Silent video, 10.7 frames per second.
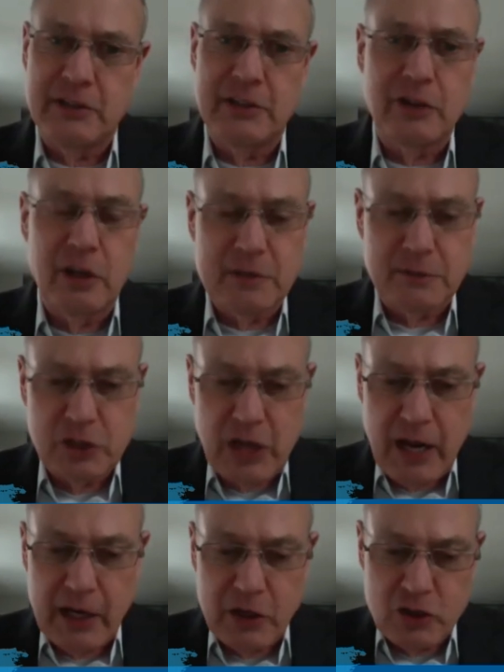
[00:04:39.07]
In terms of
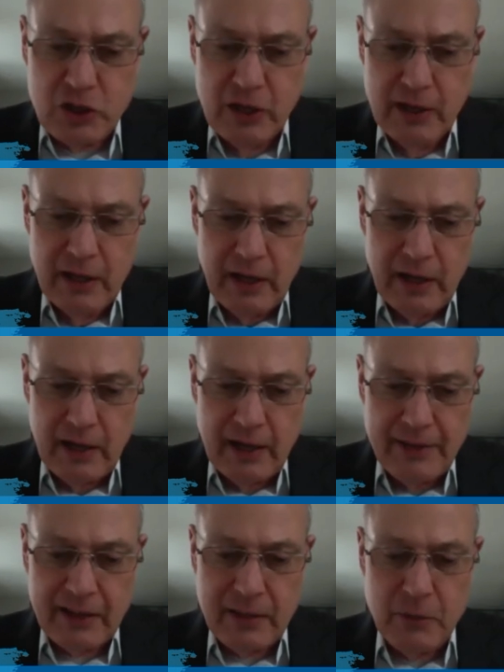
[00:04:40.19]
change, I
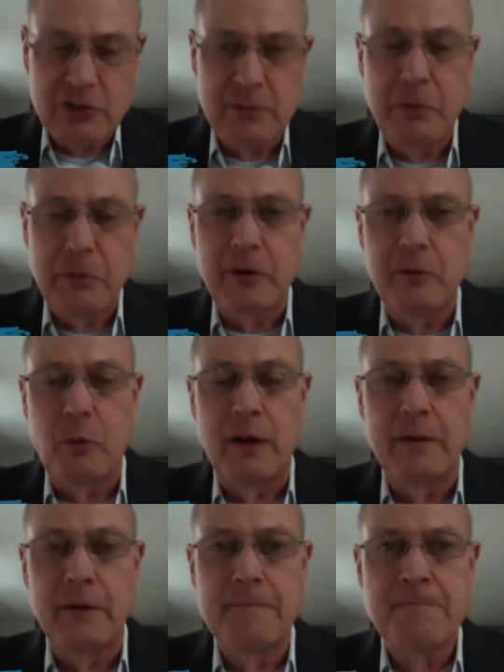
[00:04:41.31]
think the most important
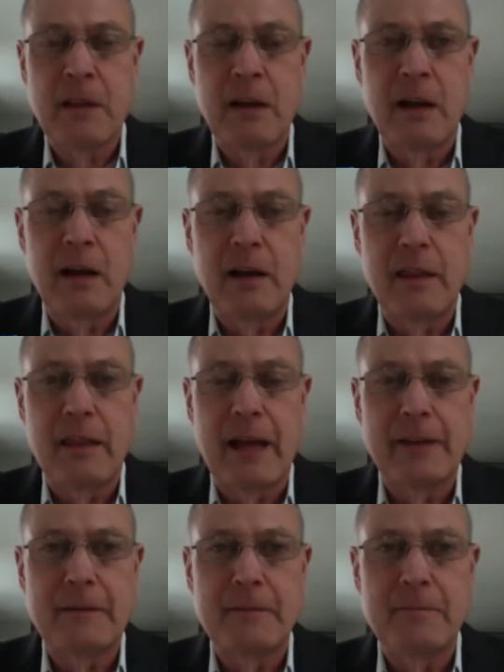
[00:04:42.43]
one
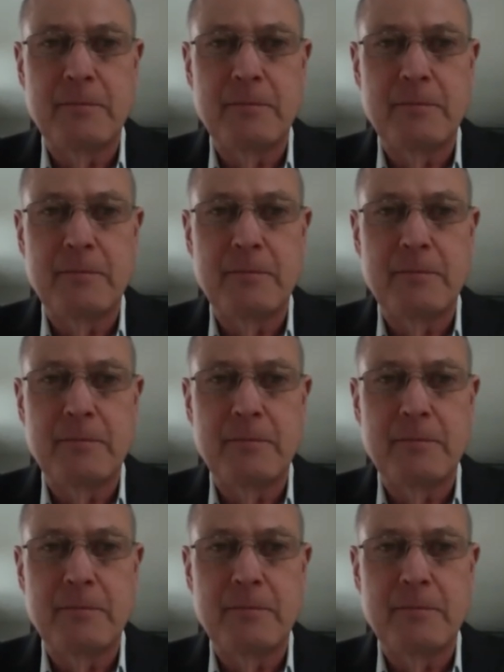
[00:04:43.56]
that